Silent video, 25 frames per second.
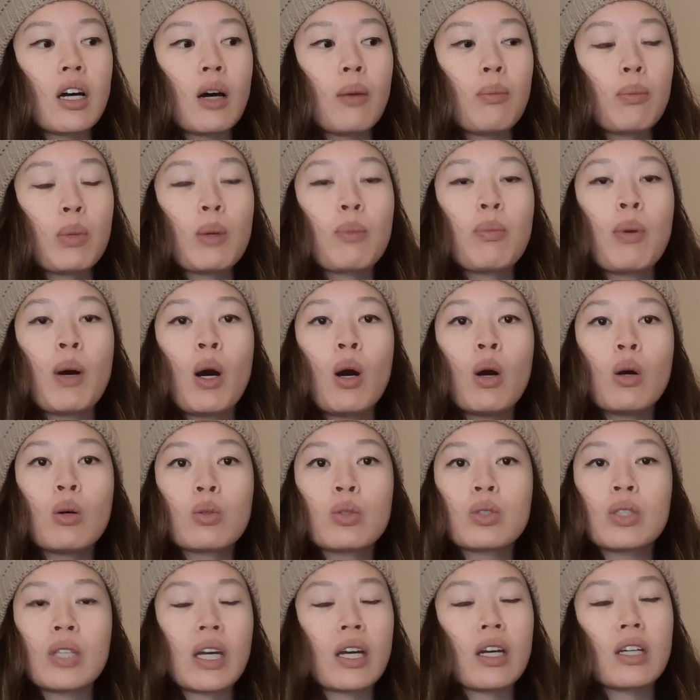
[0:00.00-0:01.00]

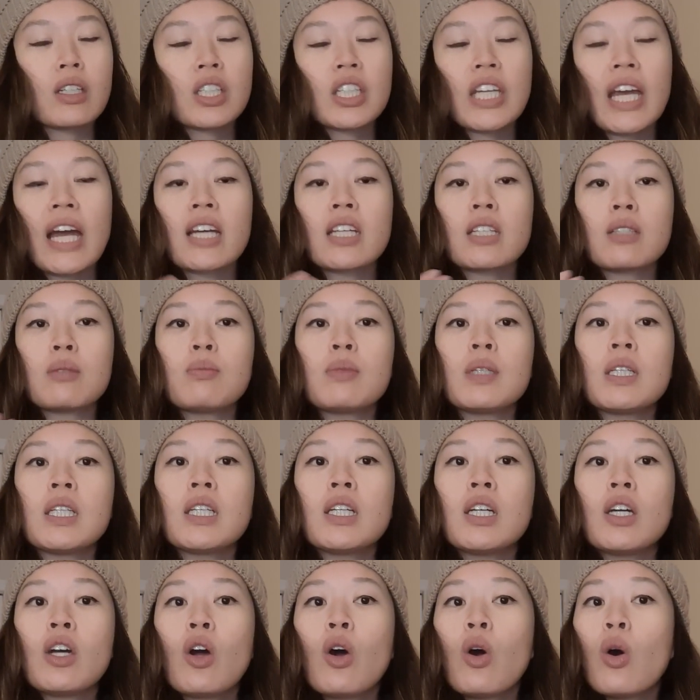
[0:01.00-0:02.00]
proposed, she asked
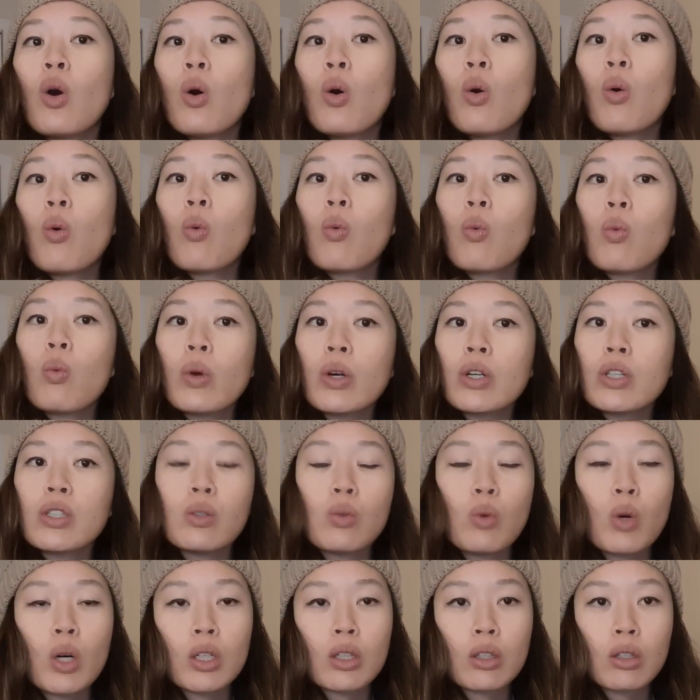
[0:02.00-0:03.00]
me, where do you
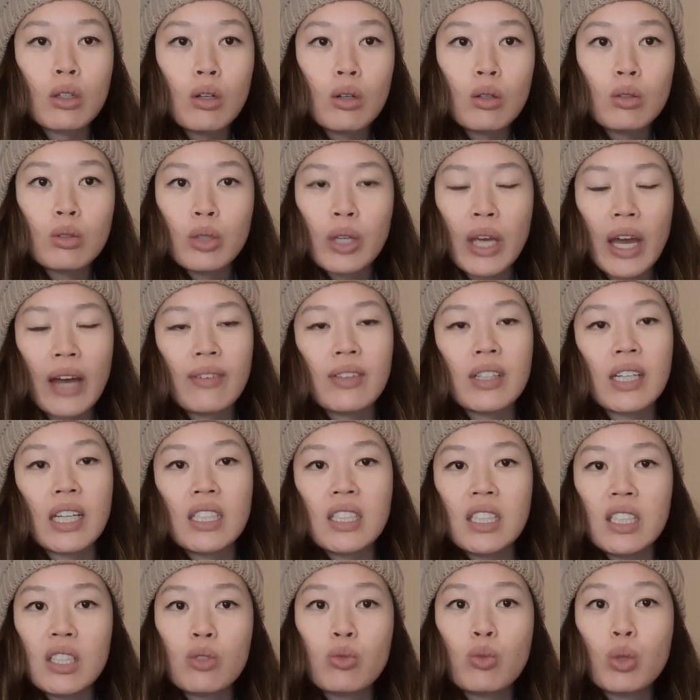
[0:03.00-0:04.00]
want to go? Do you have an
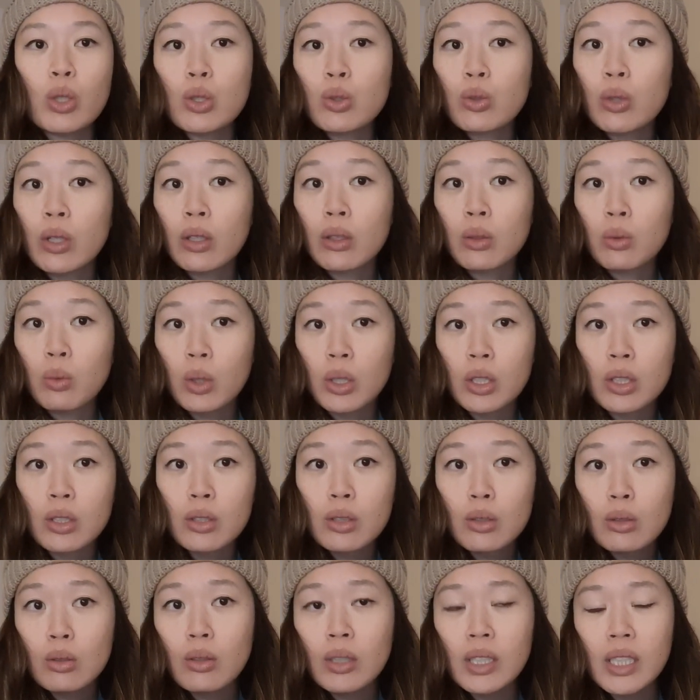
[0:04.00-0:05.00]
idea of what trail you want to
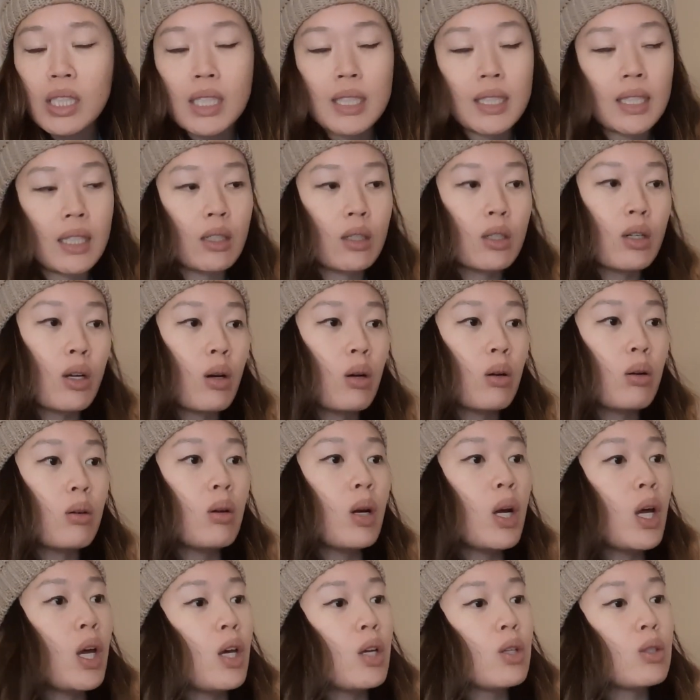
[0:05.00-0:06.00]
do? And I said no.
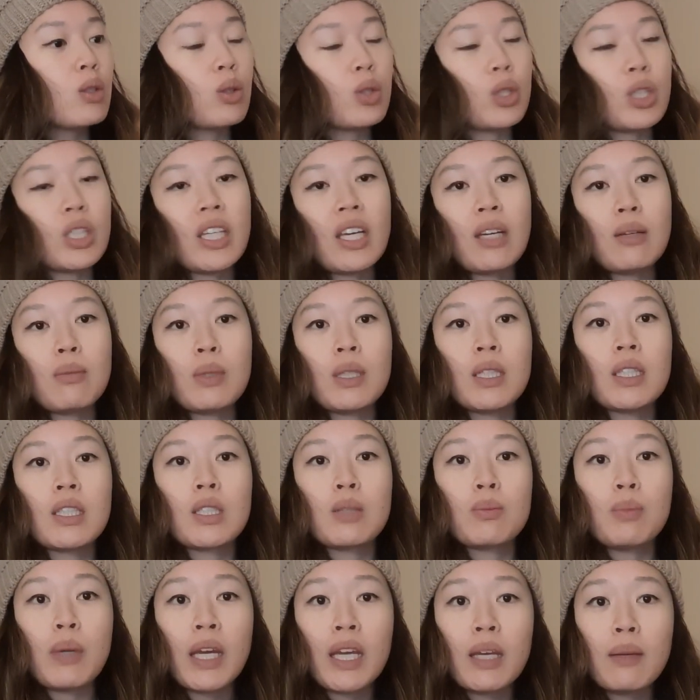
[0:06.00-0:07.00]
So she gave me this
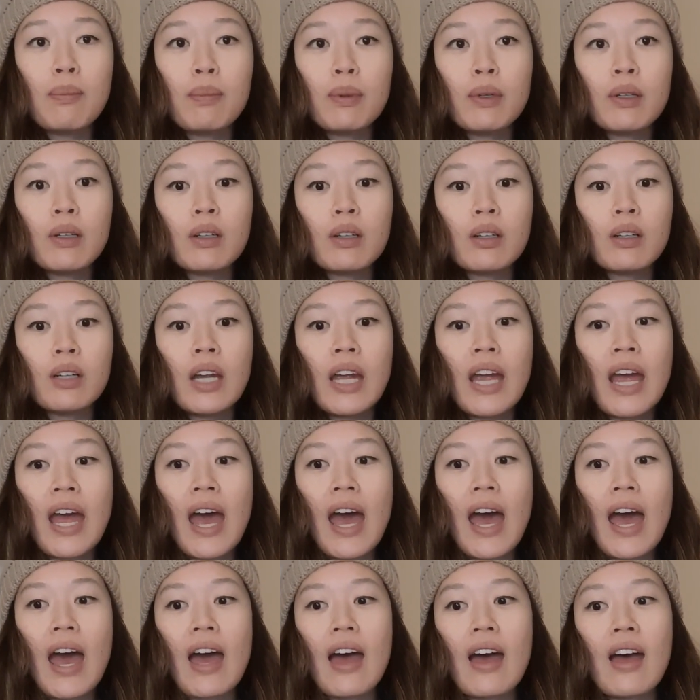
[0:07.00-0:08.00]
paper,
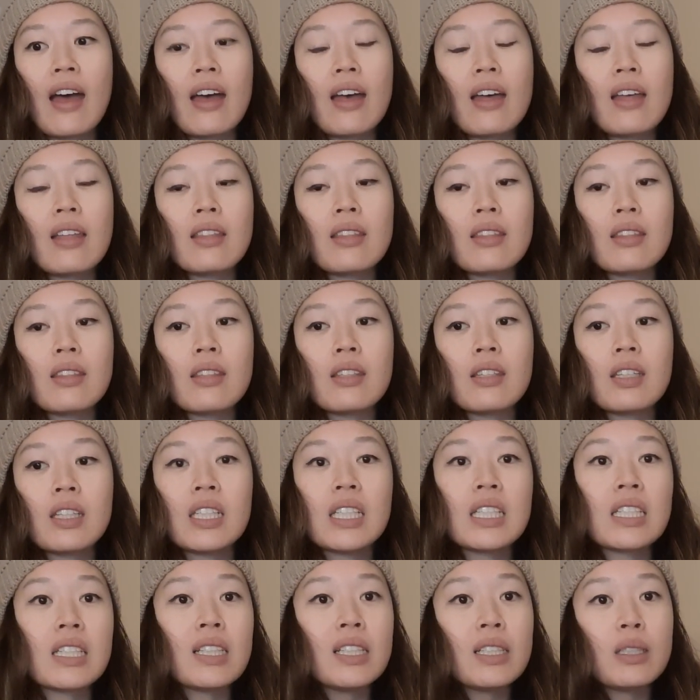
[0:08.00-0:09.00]
and
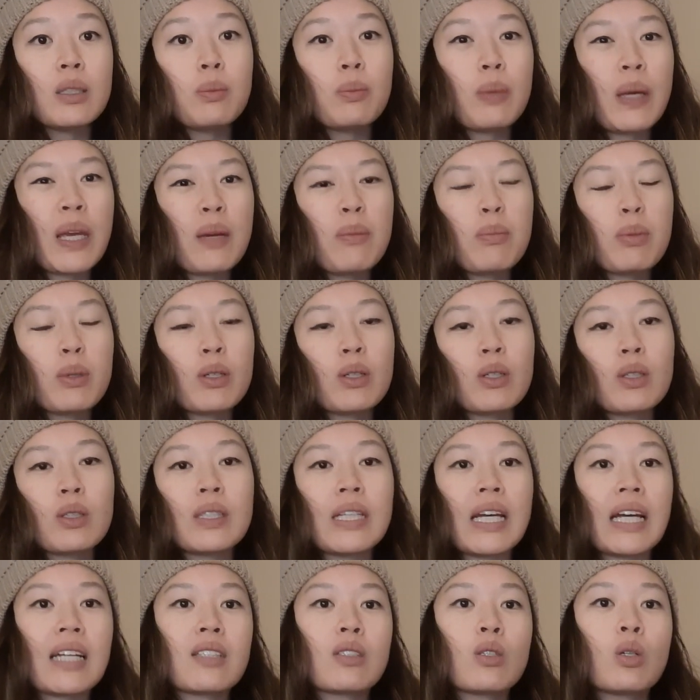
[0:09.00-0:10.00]
this little paper
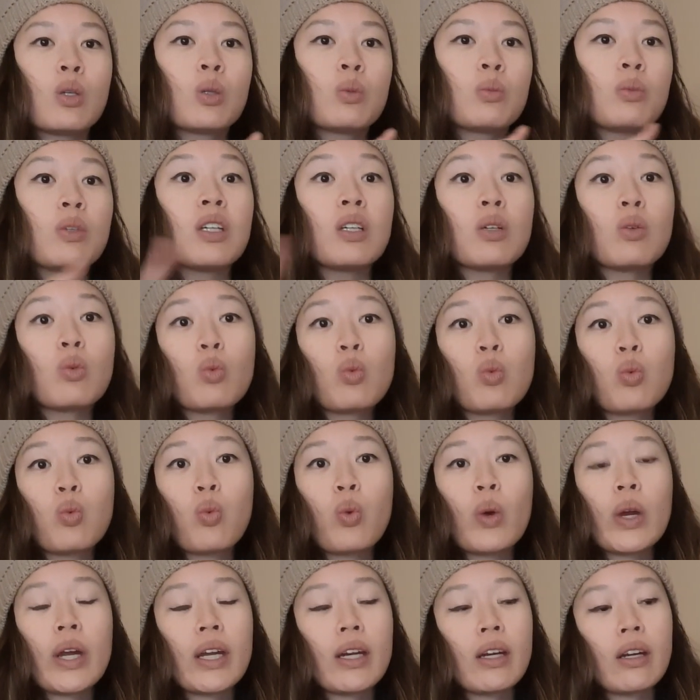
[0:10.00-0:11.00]
that told me
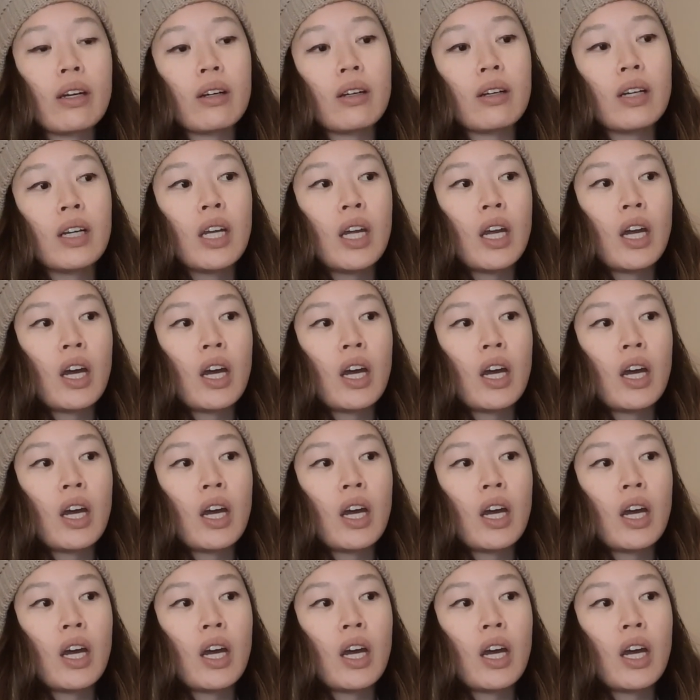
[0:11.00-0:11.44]
where